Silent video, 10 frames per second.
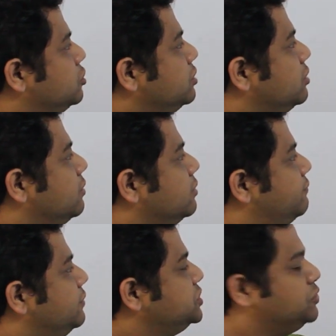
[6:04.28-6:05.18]
So
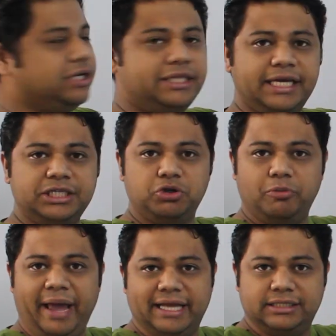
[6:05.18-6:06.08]
first only there is no
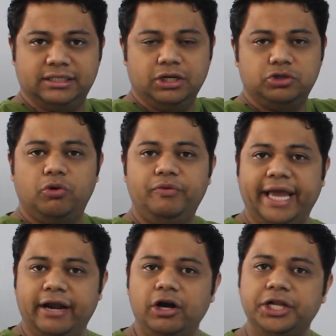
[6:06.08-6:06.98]
match. So we
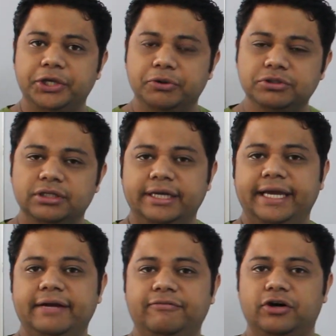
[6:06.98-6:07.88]
cannot use
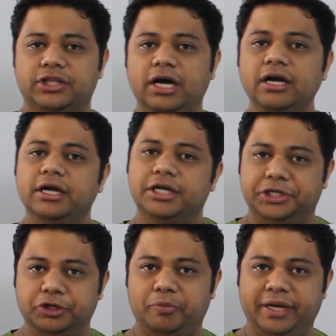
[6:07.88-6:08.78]
it for the
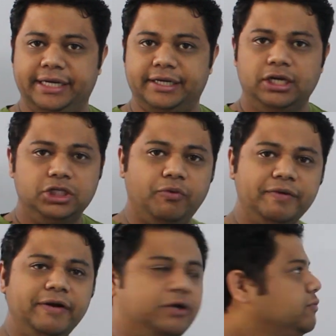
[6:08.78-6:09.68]
denominator. So
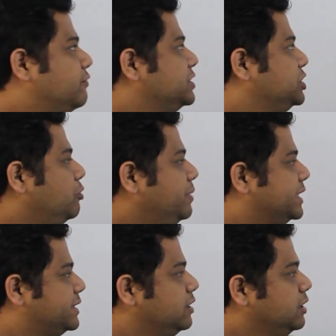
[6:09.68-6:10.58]
what we'll do for
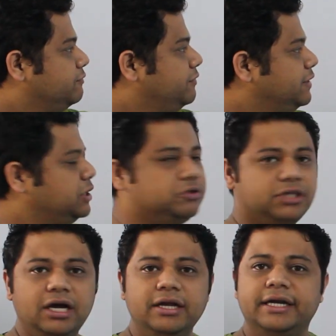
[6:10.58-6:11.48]
denominator, we will use
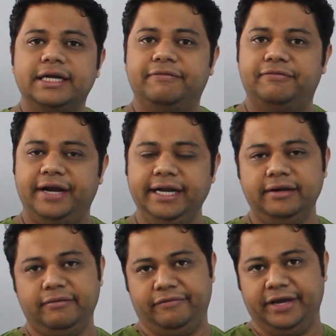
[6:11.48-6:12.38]
a
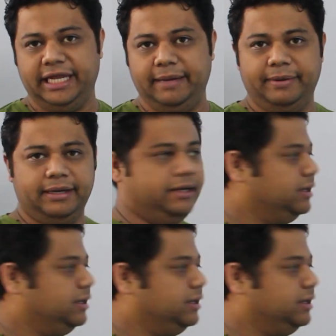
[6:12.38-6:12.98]
different variable.